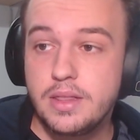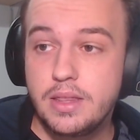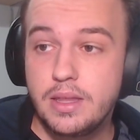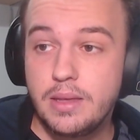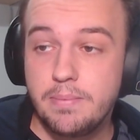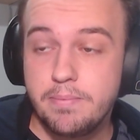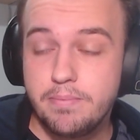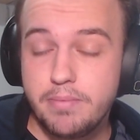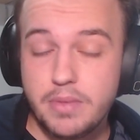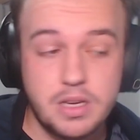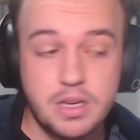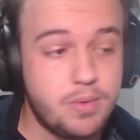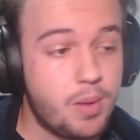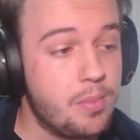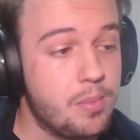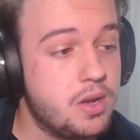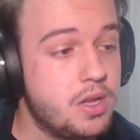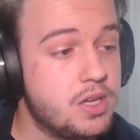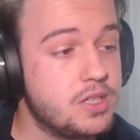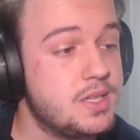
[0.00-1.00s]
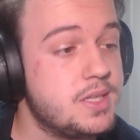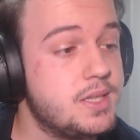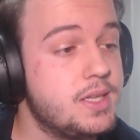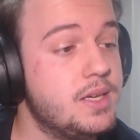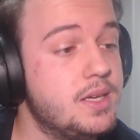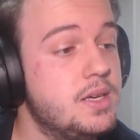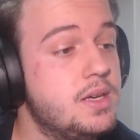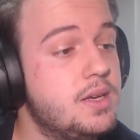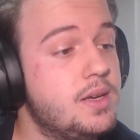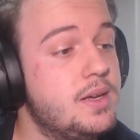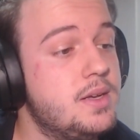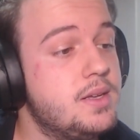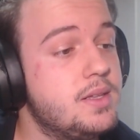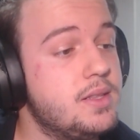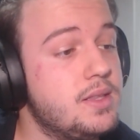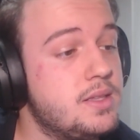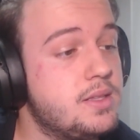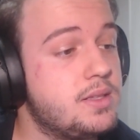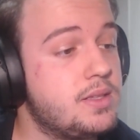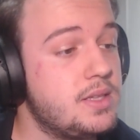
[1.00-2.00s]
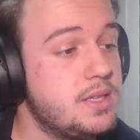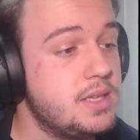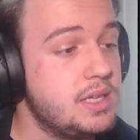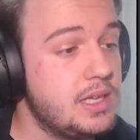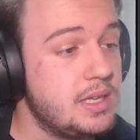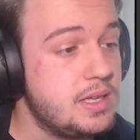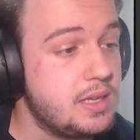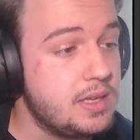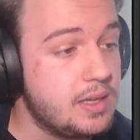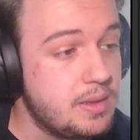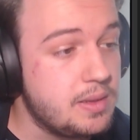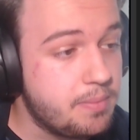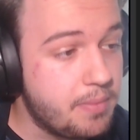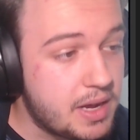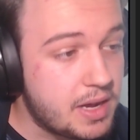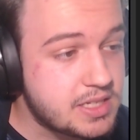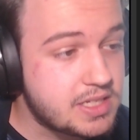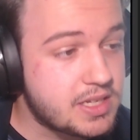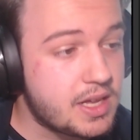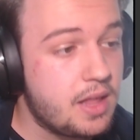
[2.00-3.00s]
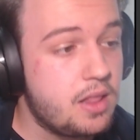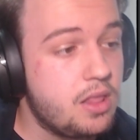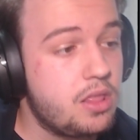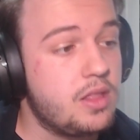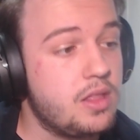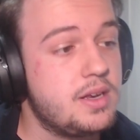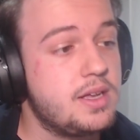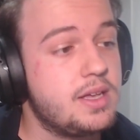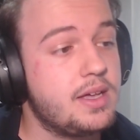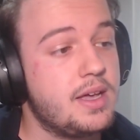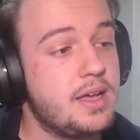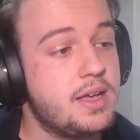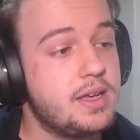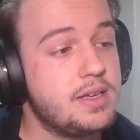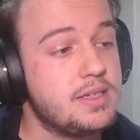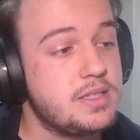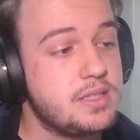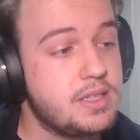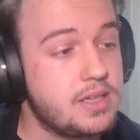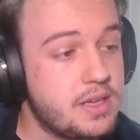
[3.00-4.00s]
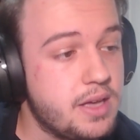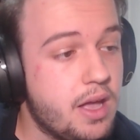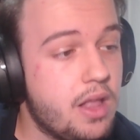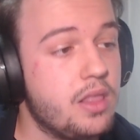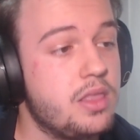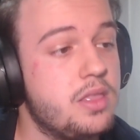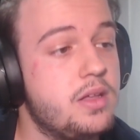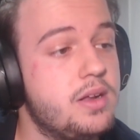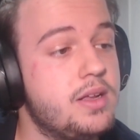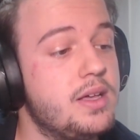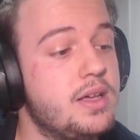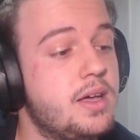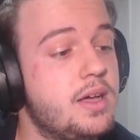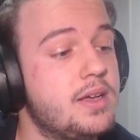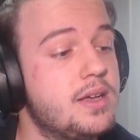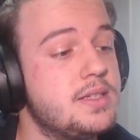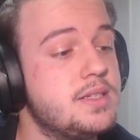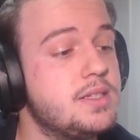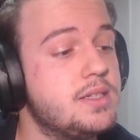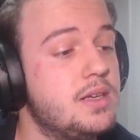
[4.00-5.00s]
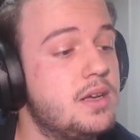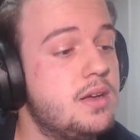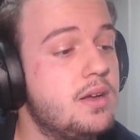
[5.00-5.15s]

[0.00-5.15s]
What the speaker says: minimum velocity, the max health that it has, the health that it has,